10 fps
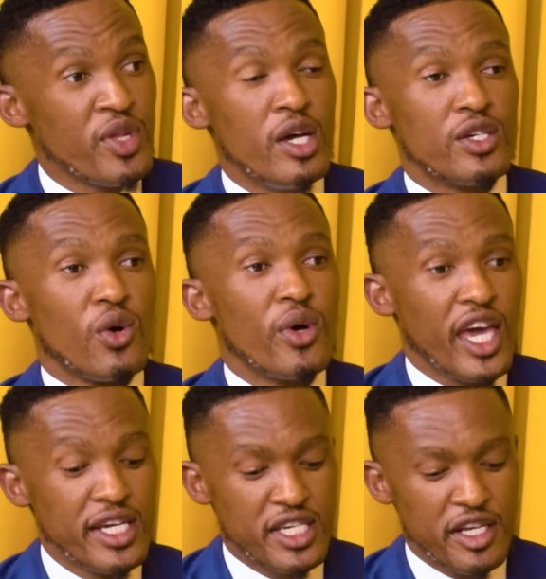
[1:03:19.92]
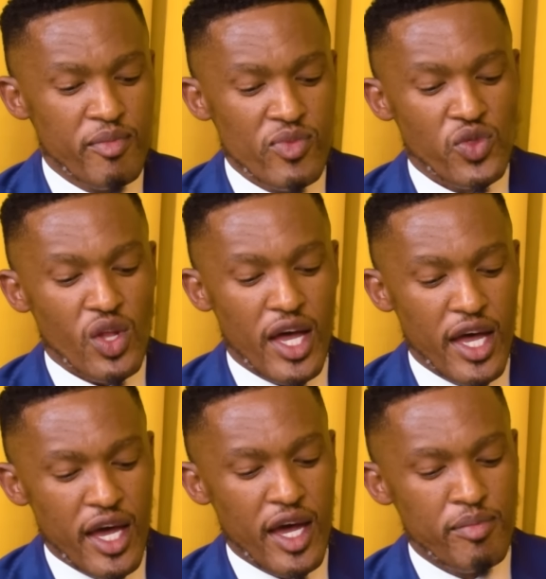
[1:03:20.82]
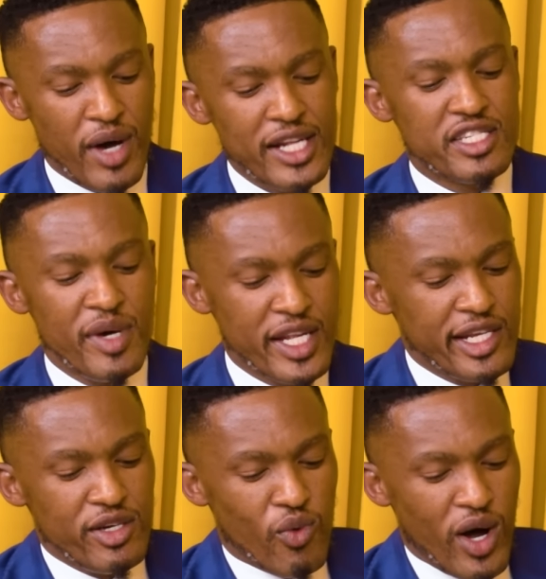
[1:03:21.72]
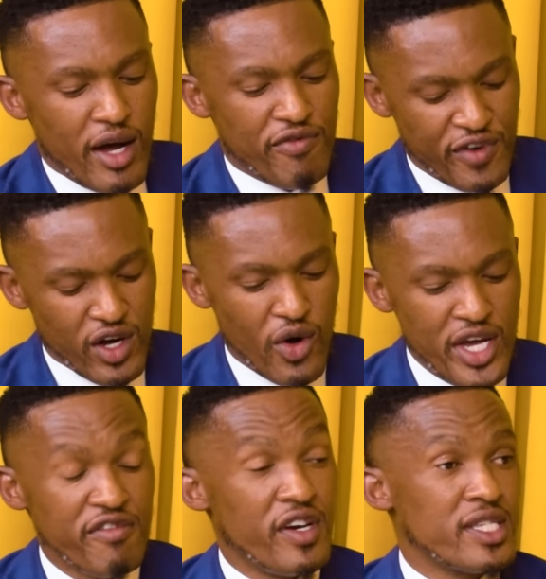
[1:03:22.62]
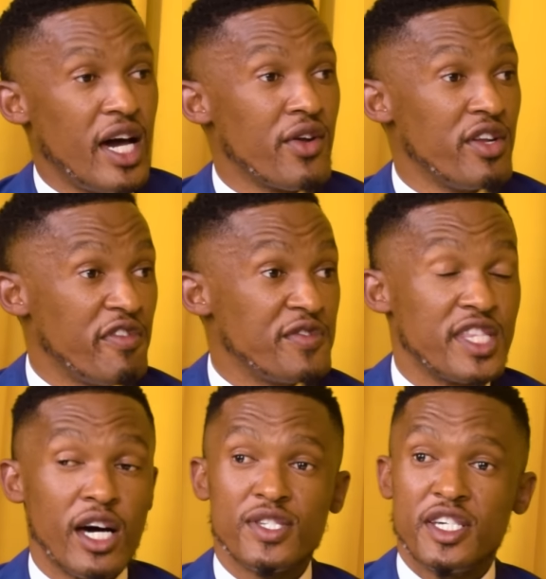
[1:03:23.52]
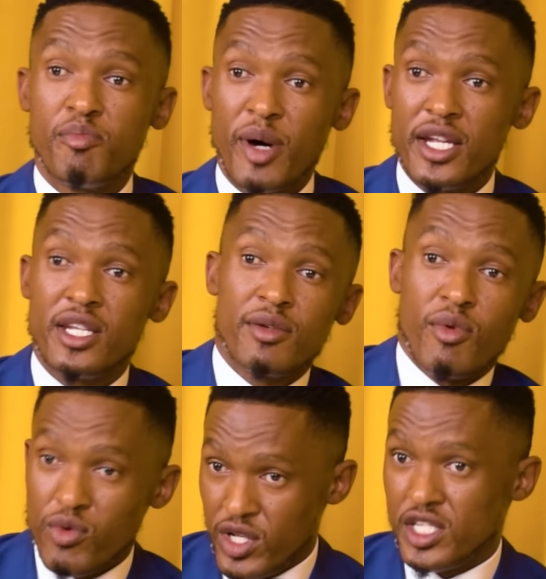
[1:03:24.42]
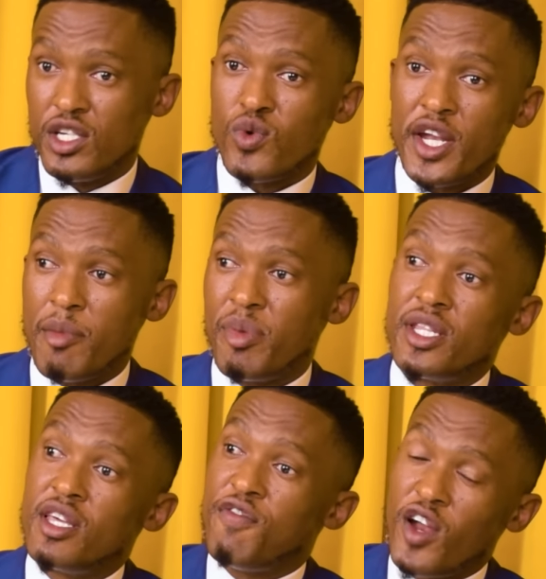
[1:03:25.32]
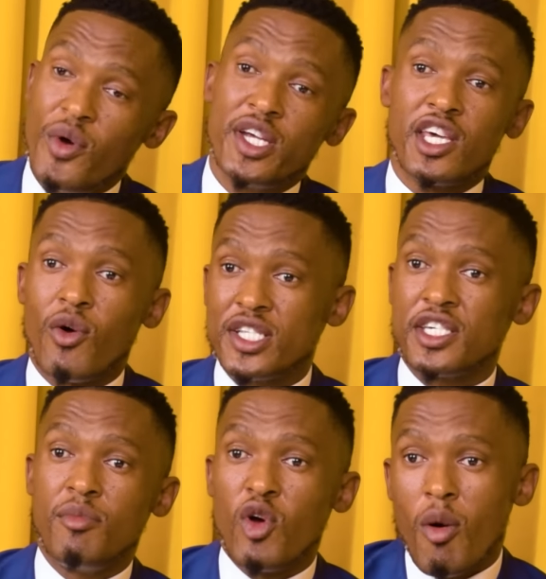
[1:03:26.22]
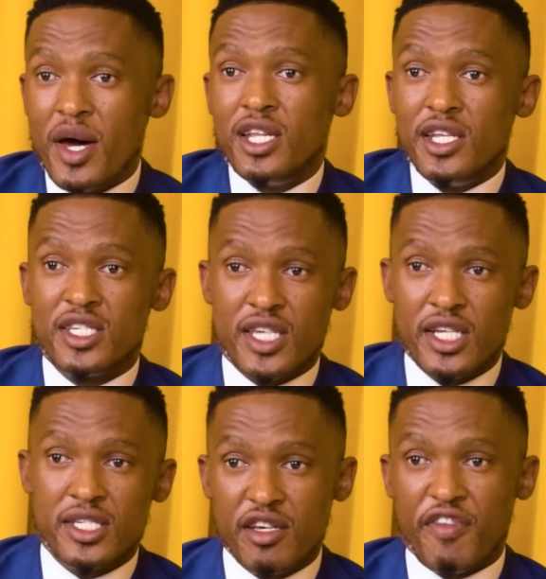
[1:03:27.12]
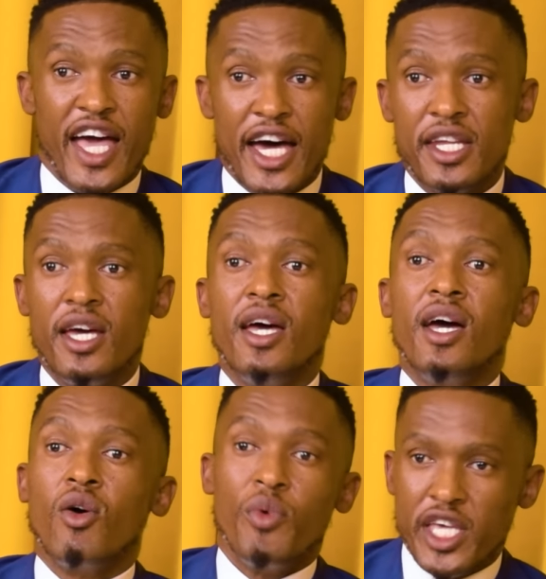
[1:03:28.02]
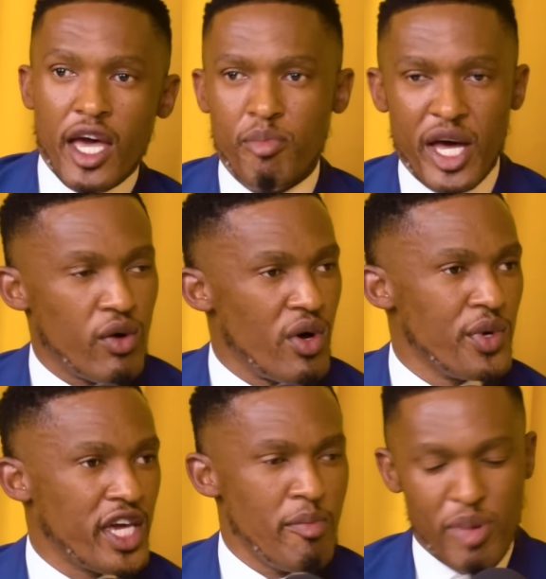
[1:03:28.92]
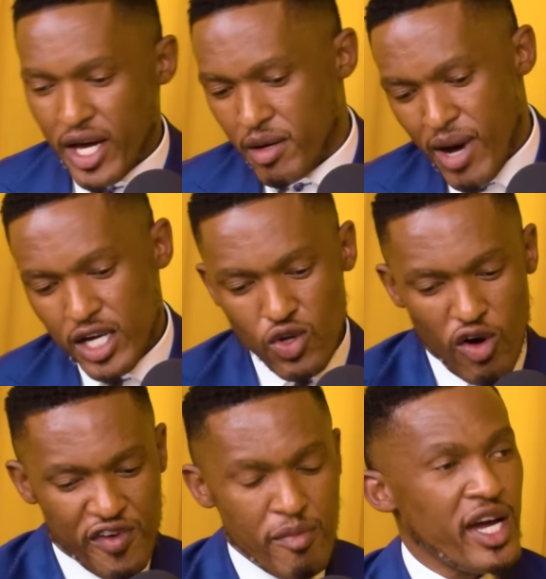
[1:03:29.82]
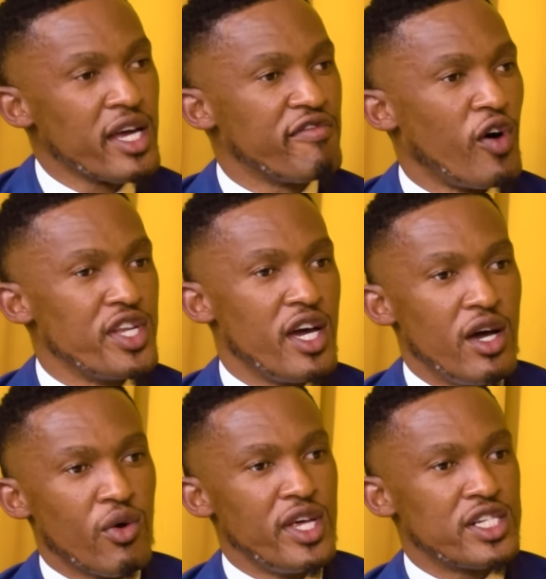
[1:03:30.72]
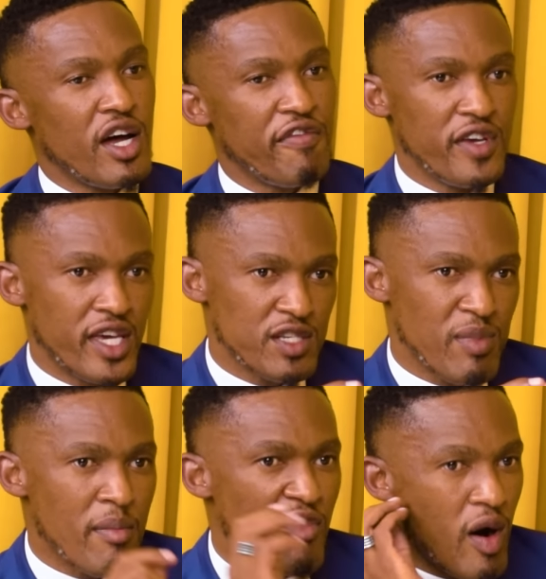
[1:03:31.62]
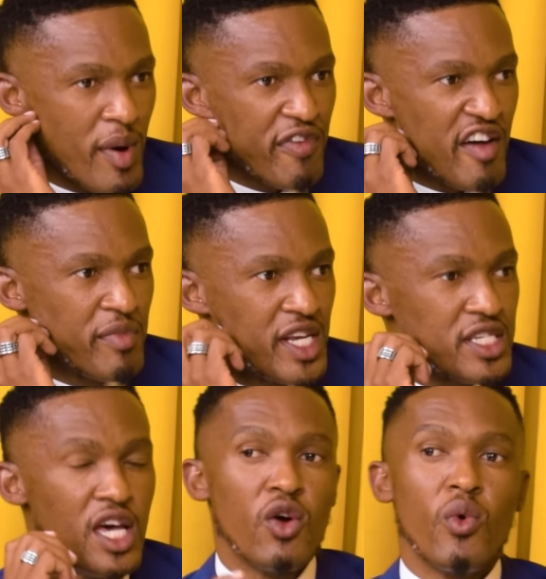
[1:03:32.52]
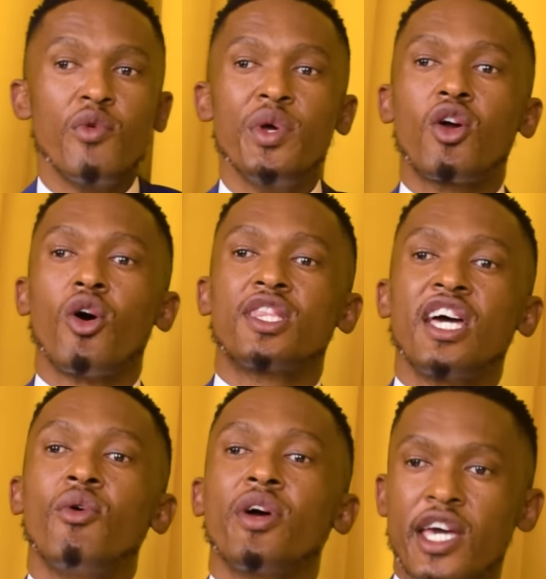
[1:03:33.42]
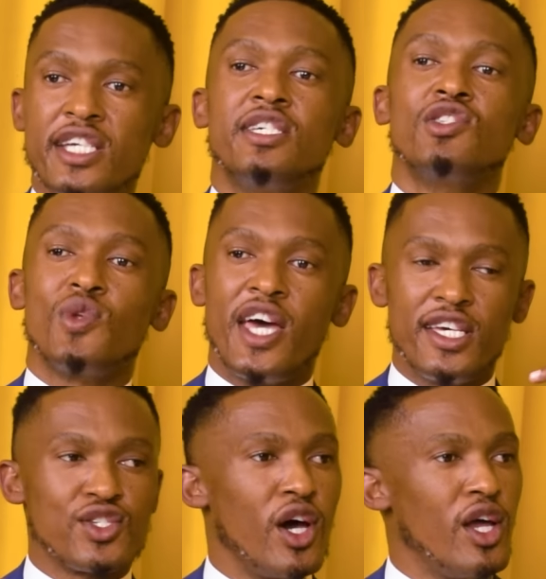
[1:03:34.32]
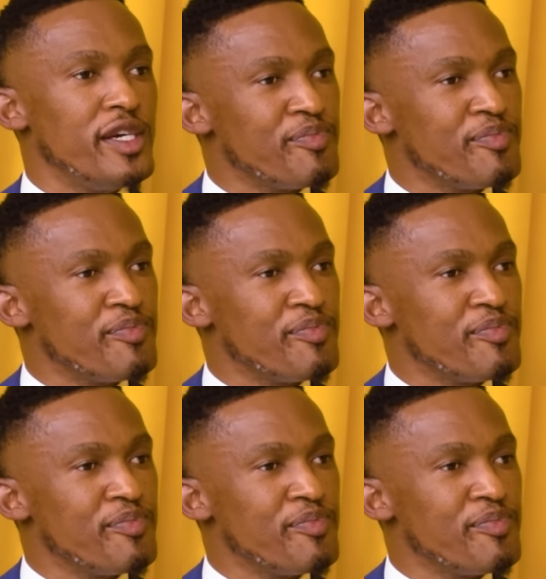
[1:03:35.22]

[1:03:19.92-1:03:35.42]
So Gayton, ultimately, we figure invest 150,000. But listen to what happened. The following day, what gave me in this city of we came back. When we came back, Mangs off Rampang Rivonia. We had traffic. Yes, Bamba for about 5 minutes. When we got there, Gayton today is early.